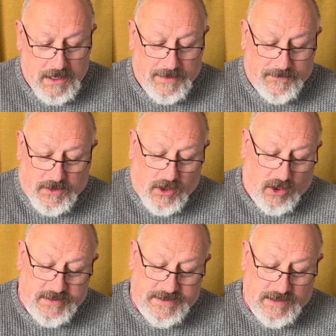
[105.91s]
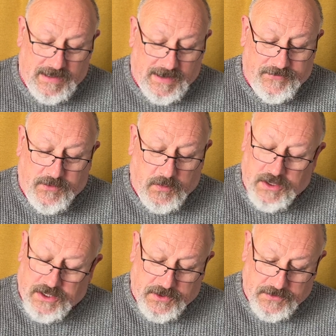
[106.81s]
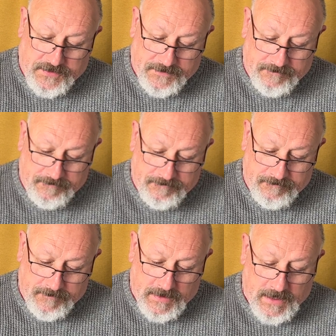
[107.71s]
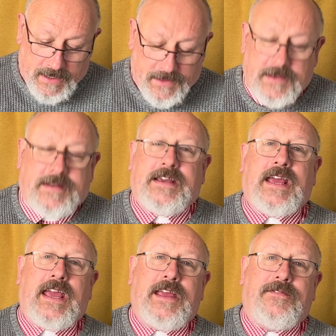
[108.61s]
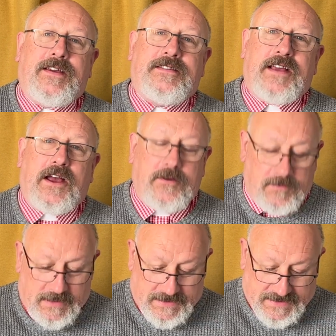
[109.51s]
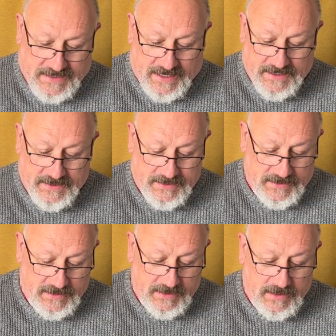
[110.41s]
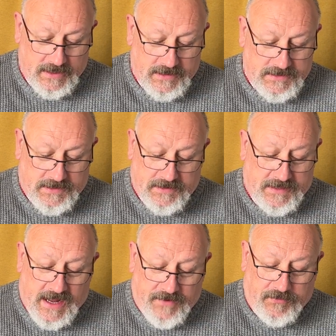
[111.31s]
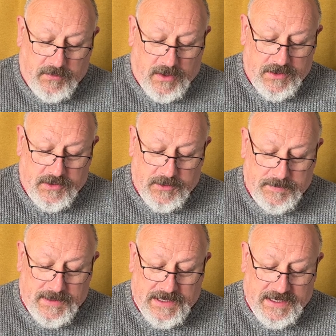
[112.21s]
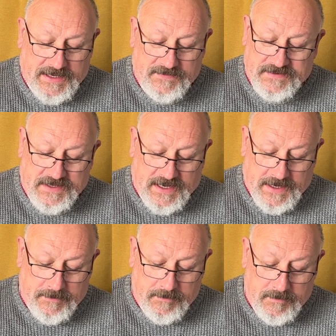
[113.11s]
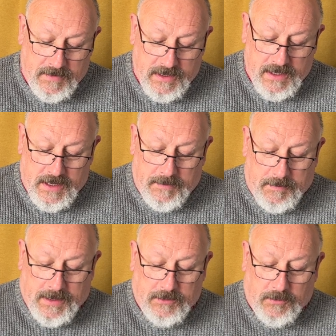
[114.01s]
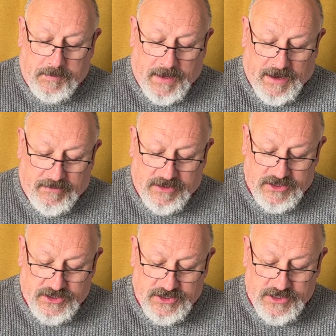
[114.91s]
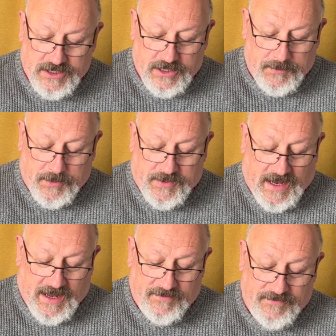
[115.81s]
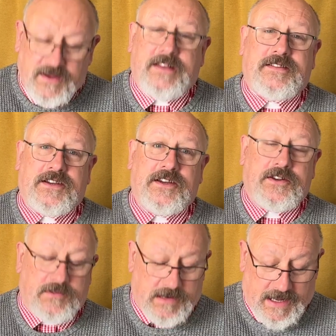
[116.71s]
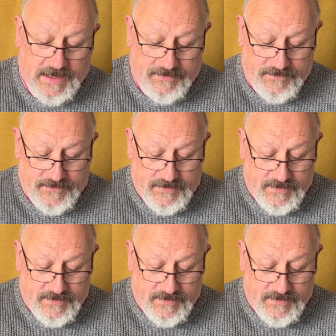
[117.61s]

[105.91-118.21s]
For God so loved the world that he gave his only son so that everyone who believes in him may not perish but have eternal life.